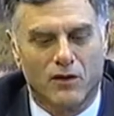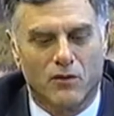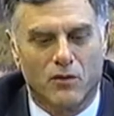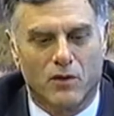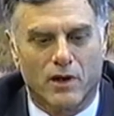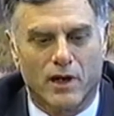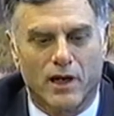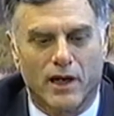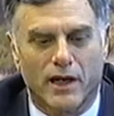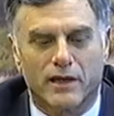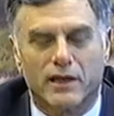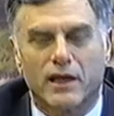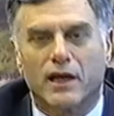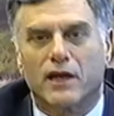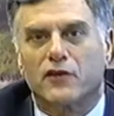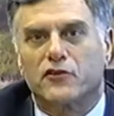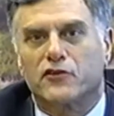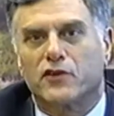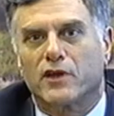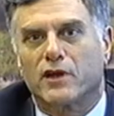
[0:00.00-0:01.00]
where I had
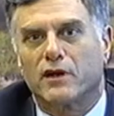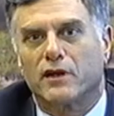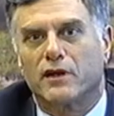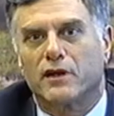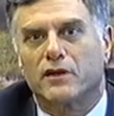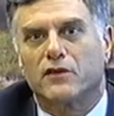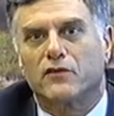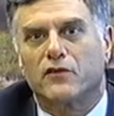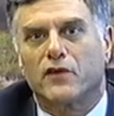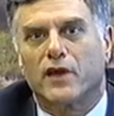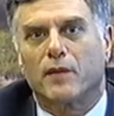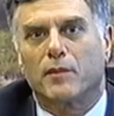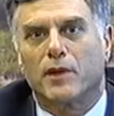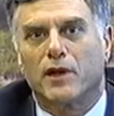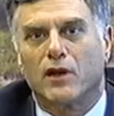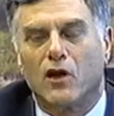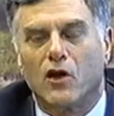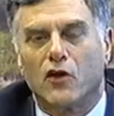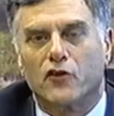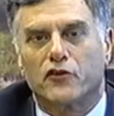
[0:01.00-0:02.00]
kind of settled in at the
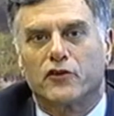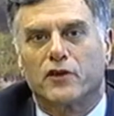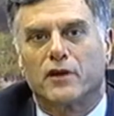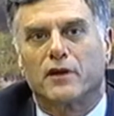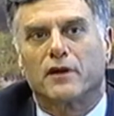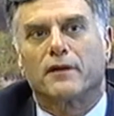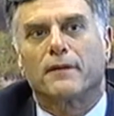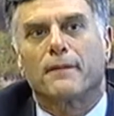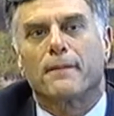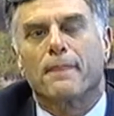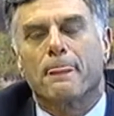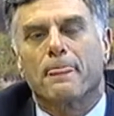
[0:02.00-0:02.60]
Family Law Center.